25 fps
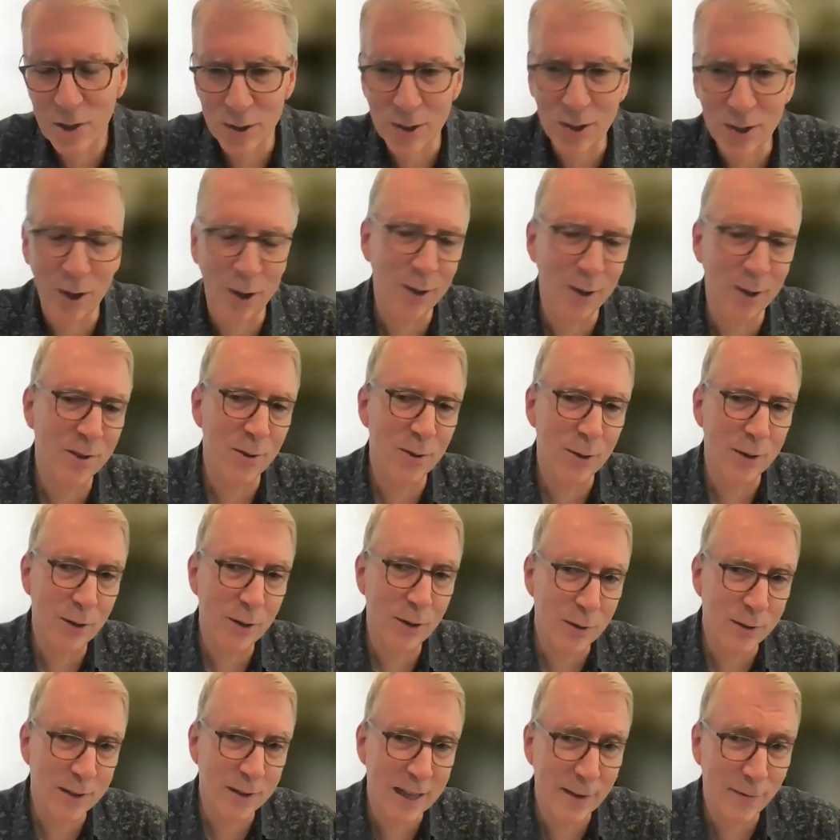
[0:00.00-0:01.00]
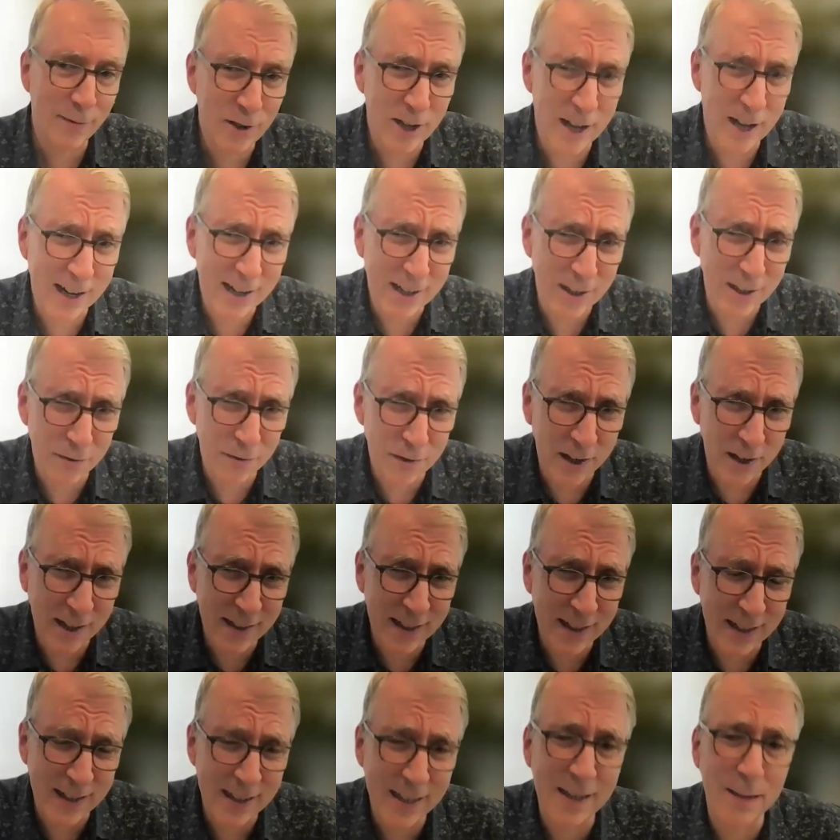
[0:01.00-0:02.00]
sure to also include that. If Jack can
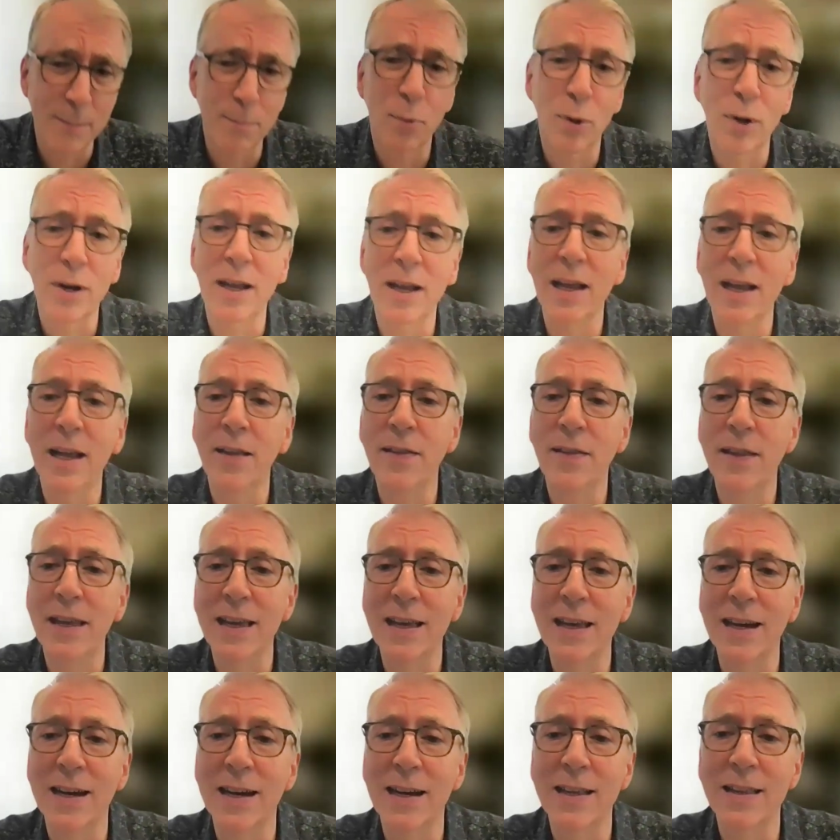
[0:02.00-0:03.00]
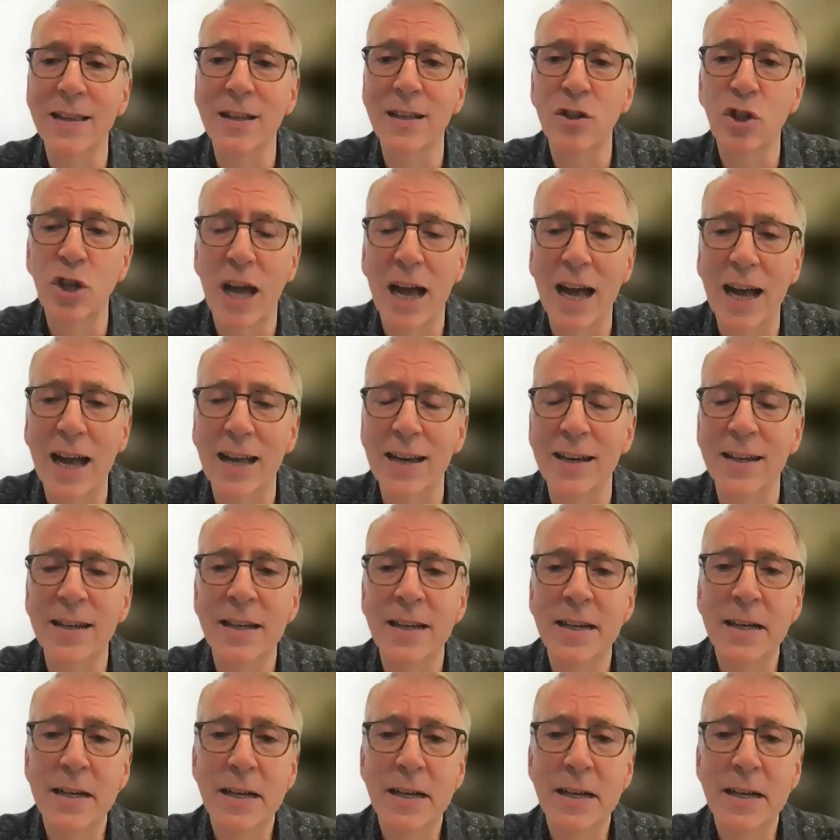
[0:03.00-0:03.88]
find that, he can put it in the, uh, in the chat.